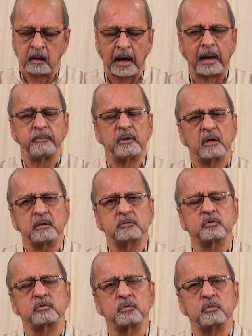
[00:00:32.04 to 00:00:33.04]
I'm here
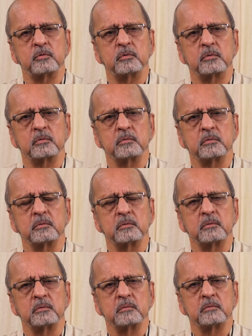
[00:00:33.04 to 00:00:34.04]
to
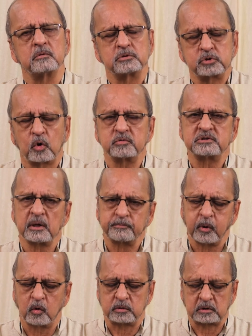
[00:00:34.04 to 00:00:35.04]
show
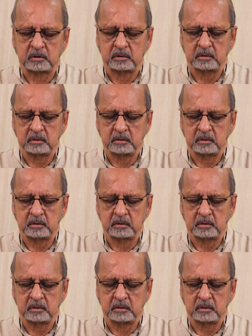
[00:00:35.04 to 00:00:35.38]
support